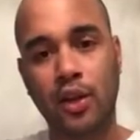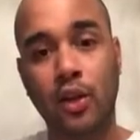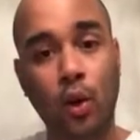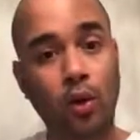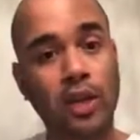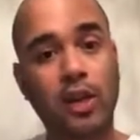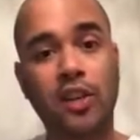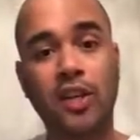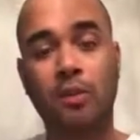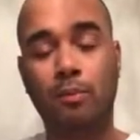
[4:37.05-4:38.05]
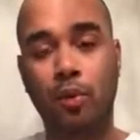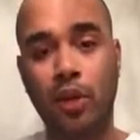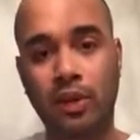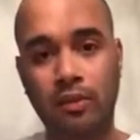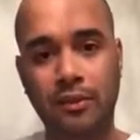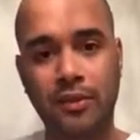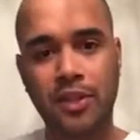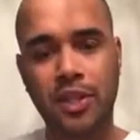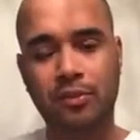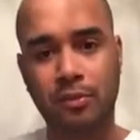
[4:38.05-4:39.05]
not only are they deporting
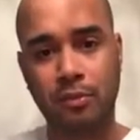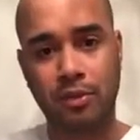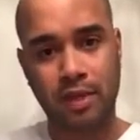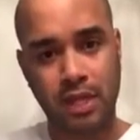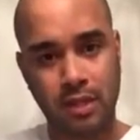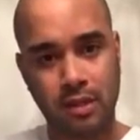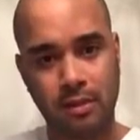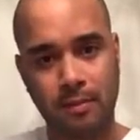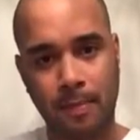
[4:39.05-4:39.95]
refugees from Greece